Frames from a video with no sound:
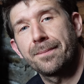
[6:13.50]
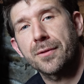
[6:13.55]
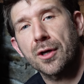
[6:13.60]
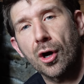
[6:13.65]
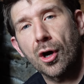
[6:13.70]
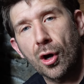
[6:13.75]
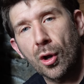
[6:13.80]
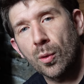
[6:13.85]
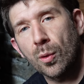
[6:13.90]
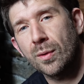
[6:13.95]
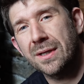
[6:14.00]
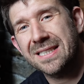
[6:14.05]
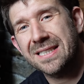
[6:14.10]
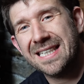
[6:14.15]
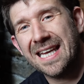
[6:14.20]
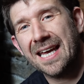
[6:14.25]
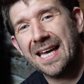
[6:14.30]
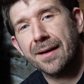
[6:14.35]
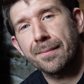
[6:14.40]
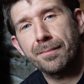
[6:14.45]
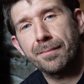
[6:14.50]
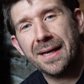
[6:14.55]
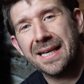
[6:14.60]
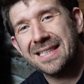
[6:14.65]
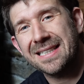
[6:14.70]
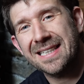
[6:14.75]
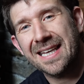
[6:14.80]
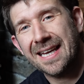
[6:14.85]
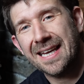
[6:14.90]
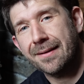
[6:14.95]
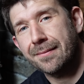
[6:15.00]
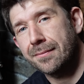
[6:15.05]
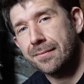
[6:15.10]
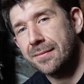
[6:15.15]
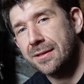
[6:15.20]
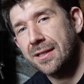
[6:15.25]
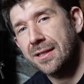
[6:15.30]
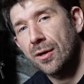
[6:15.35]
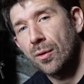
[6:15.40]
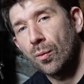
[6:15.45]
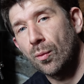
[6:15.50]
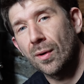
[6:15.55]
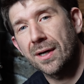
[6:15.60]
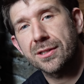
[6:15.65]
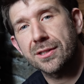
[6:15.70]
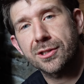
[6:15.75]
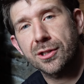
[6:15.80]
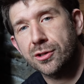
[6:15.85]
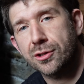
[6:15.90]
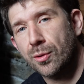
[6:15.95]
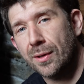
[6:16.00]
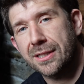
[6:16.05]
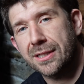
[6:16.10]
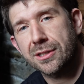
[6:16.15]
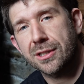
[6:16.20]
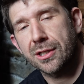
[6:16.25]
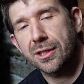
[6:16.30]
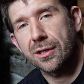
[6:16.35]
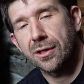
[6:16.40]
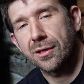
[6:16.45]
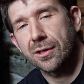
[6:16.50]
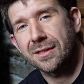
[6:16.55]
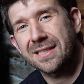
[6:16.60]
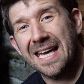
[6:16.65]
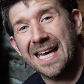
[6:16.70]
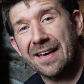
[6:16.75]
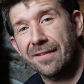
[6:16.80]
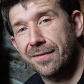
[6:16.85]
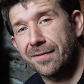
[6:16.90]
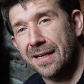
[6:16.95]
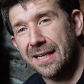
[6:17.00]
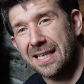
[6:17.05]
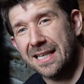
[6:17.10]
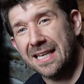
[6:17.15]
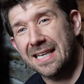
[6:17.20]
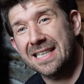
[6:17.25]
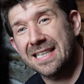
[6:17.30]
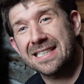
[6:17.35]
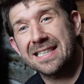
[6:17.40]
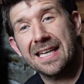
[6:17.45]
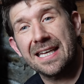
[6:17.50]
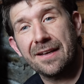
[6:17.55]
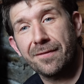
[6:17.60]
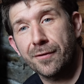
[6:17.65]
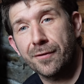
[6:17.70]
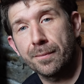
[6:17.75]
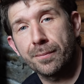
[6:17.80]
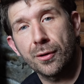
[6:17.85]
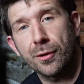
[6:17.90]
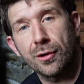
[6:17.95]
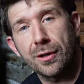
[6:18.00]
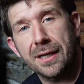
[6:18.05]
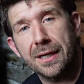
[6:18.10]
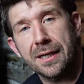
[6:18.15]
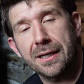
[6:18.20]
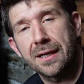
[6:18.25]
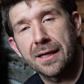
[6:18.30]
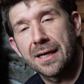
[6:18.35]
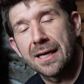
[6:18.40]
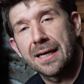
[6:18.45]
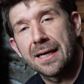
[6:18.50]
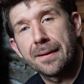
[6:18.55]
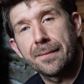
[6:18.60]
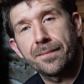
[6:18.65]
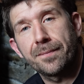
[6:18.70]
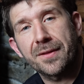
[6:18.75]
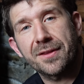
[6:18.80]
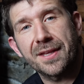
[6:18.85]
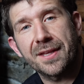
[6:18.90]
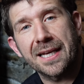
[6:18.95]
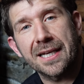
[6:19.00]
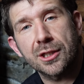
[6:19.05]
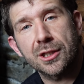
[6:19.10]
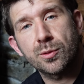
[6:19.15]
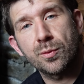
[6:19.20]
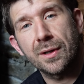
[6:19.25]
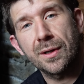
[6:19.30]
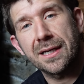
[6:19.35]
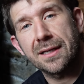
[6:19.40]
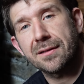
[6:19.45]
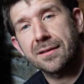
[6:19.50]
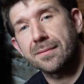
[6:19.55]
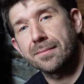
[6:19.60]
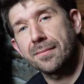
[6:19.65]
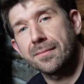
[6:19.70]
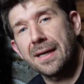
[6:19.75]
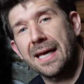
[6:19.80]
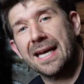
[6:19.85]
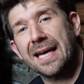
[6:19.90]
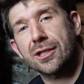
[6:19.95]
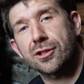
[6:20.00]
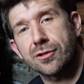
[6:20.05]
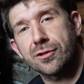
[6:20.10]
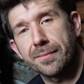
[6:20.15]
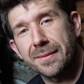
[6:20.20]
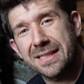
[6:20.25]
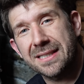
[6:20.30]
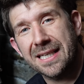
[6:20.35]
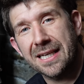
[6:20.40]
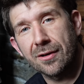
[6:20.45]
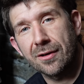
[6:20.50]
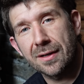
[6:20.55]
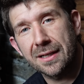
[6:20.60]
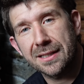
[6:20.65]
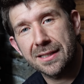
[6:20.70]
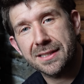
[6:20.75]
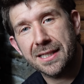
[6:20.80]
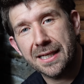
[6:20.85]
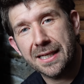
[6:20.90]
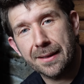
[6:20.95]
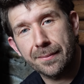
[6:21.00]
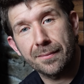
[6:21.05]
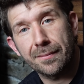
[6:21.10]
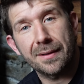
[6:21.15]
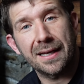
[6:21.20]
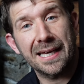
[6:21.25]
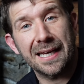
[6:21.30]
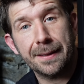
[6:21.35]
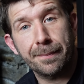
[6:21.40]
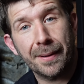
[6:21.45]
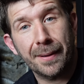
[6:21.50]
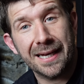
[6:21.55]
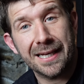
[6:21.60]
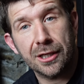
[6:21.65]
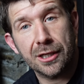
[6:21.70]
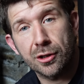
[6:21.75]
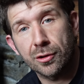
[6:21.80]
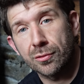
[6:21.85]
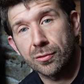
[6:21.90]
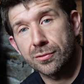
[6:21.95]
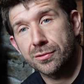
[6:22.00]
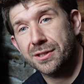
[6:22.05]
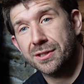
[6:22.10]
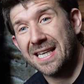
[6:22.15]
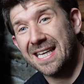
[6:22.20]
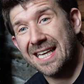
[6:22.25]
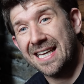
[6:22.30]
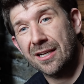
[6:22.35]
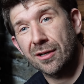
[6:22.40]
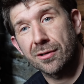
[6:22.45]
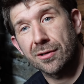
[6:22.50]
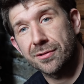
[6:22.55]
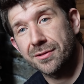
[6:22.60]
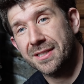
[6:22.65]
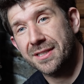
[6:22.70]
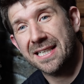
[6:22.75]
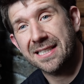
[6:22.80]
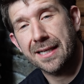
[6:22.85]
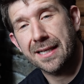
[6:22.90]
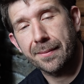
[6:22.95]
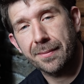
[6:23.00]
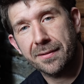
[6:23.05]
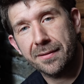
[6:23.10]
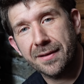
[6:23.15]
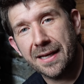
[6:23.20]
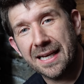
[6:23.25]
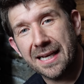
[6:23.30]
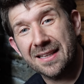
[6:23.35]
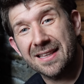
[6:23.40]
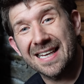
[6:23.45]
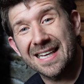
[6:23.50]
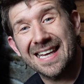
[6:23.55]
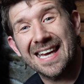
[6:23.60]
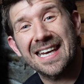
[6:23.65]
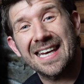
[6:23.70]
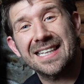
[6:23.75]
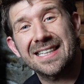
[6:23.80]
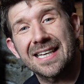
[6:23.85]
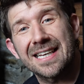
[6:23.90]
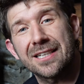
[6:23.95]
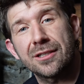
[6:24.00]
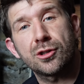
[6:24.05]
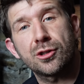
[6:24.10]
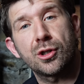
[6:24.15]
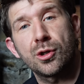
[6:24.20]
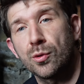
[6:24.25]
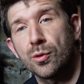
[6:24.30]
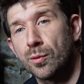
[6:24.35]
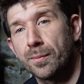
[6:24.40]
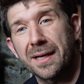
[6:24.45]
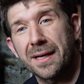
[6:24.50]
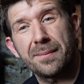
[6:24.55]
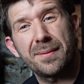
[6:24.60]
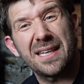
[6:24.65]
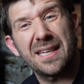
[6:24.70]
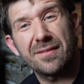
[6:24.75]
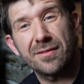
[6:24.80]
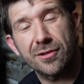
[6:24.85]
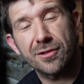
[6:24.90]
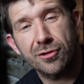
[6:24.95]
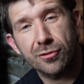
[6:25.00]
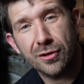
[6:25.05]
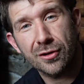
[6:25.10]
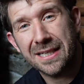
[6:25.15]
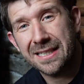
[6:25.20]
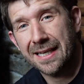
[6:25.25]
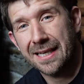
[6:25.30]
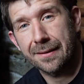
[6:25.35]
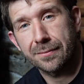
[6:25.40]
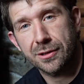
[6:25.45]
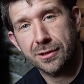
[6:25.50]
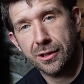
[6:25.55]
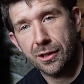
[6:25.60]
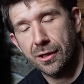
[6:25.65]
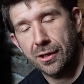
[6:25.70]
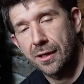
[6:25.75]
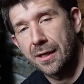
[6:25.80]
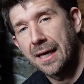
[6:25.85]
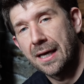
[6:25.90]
always get them maintained once or twice a year, definitely. And if you're burning things with extra materials in them, like pine cones, acorns, that type of thing, then get it done 2, maybe even 3 times a year.